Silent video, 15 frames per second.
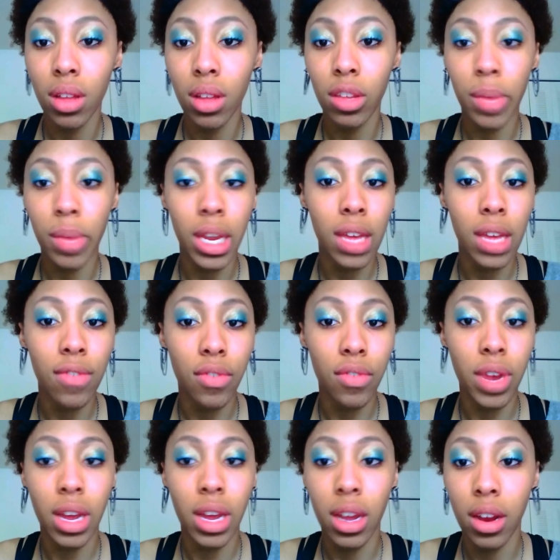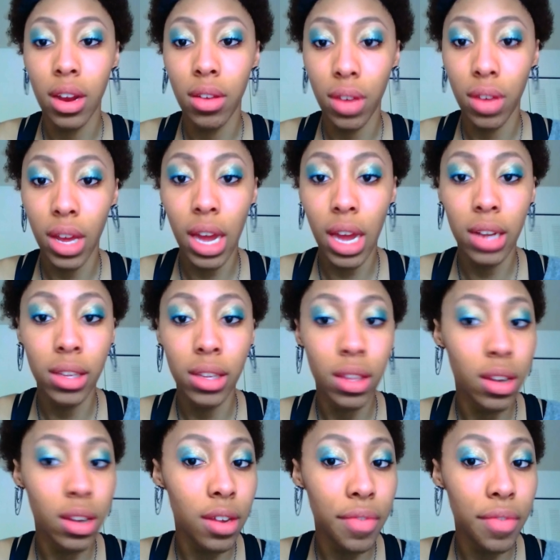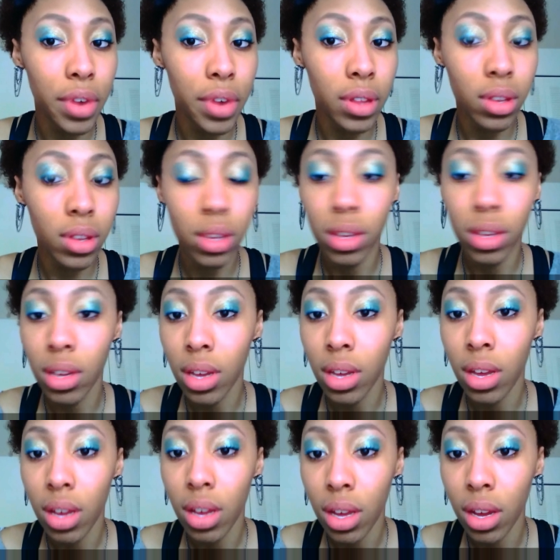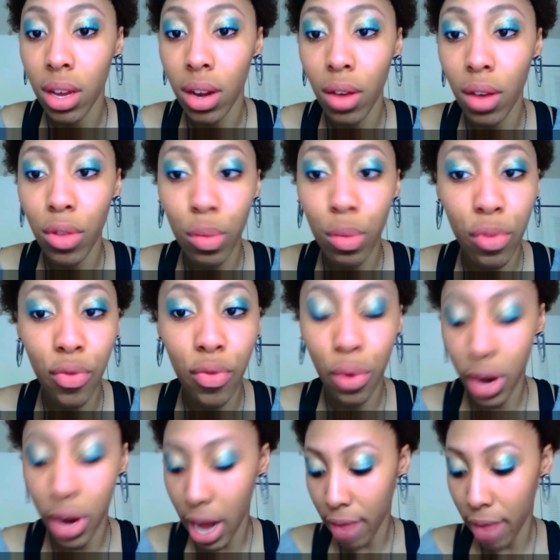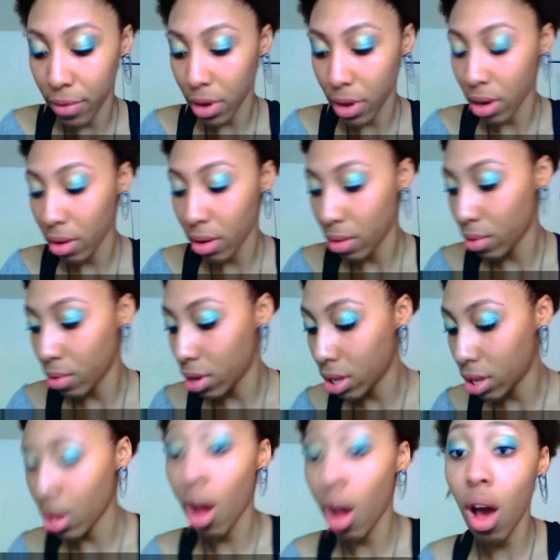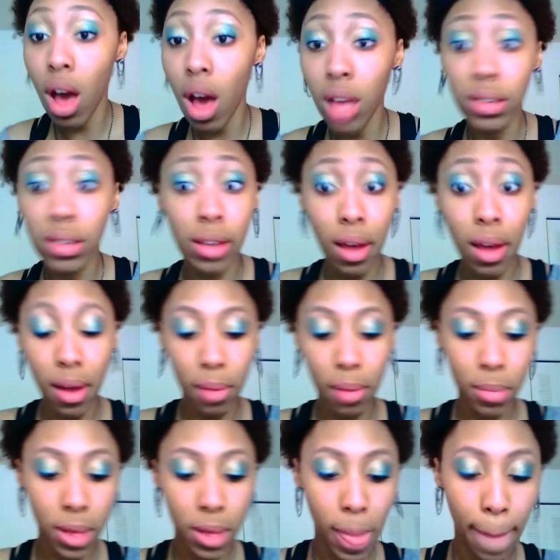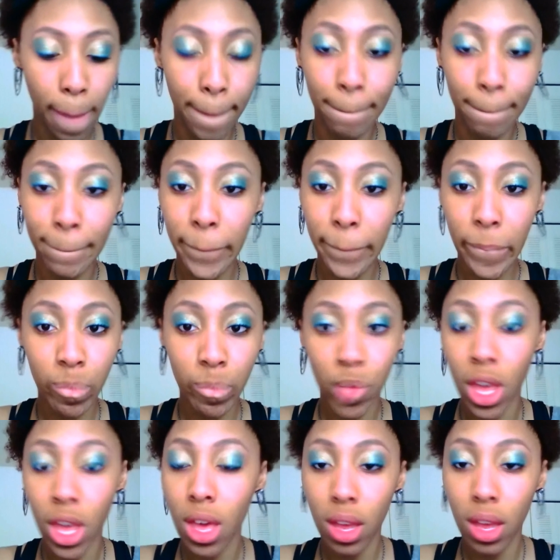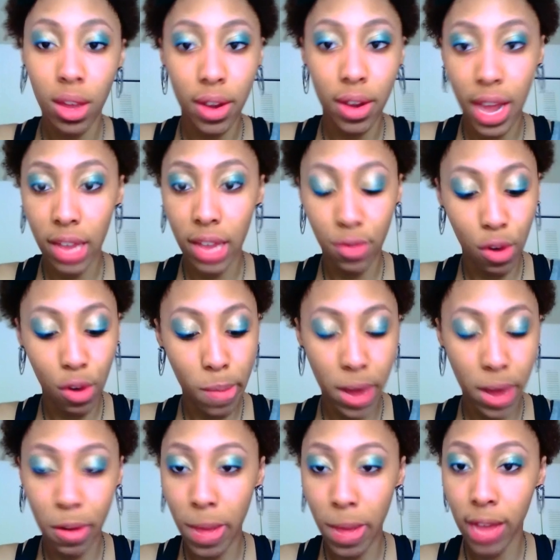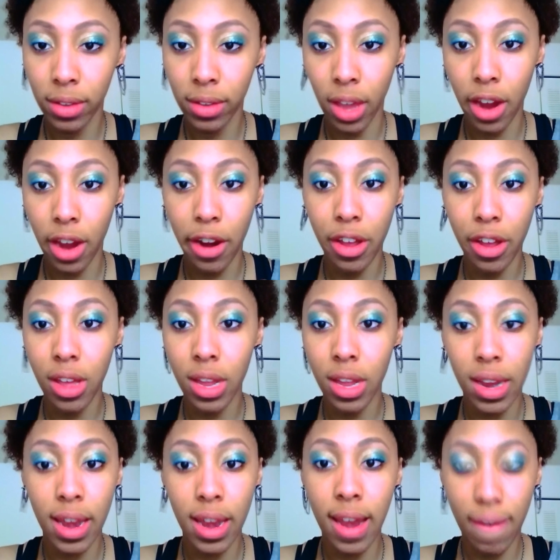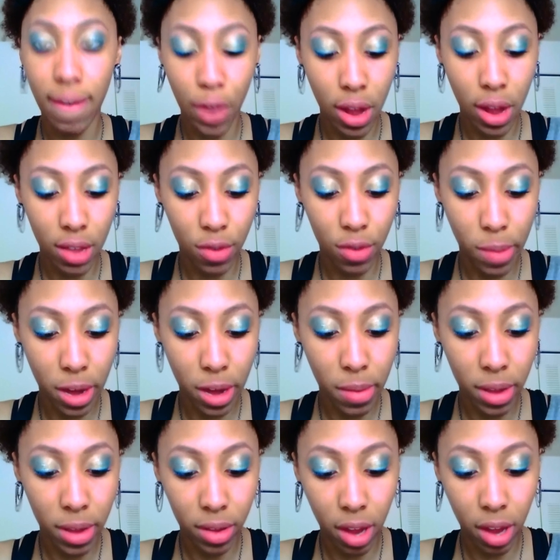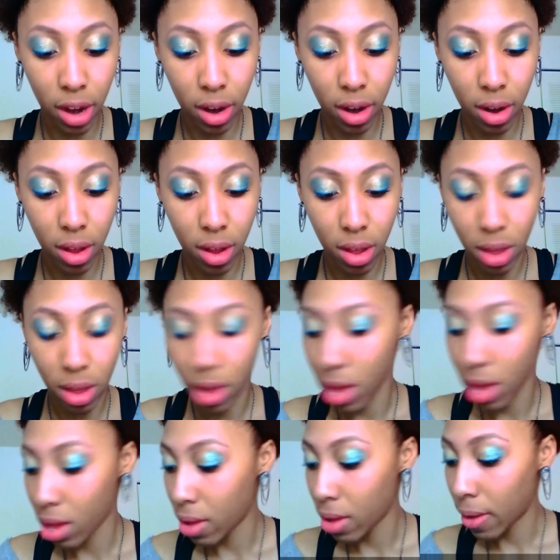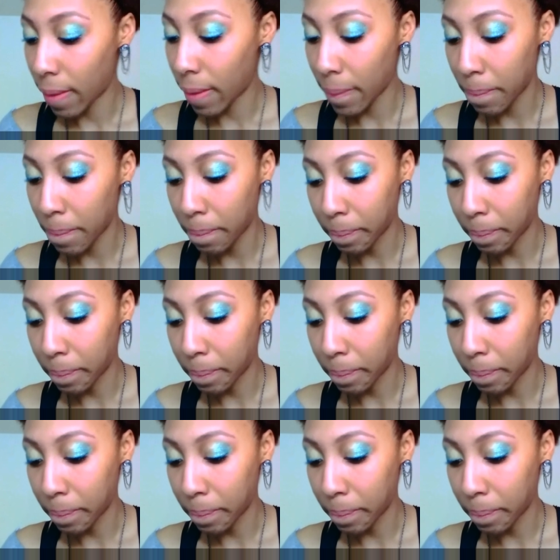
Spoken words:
So even right here, you can kind of see the difference. The before and after. Awesome. Couldn't ask for a better mascara. Could never ask for a better mascara.